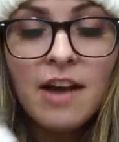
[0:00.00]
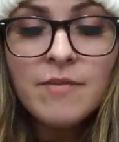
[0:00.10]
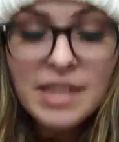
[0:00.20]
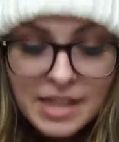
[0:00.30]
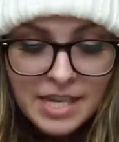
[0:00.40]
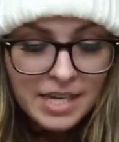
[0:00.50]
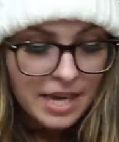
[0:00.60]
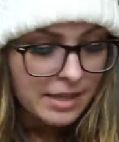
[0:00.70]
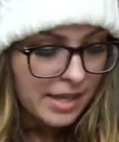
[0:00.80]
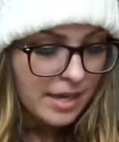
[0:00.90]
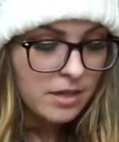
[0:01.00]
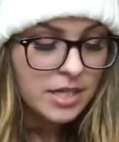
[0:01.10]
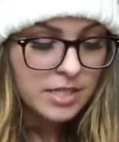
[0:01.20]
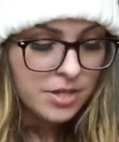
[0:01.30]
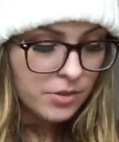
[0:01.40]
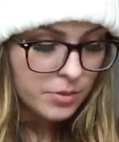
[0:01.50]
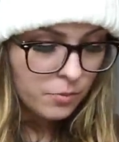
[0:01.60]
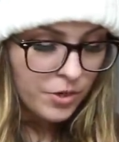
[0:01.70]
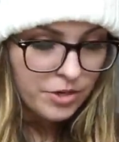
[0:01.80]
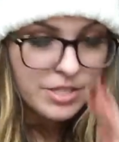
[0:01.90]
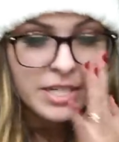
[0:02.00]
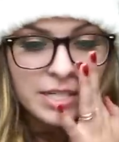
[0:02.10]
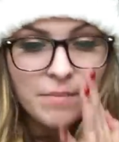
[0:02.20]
I've been thinking like, because in the winter season,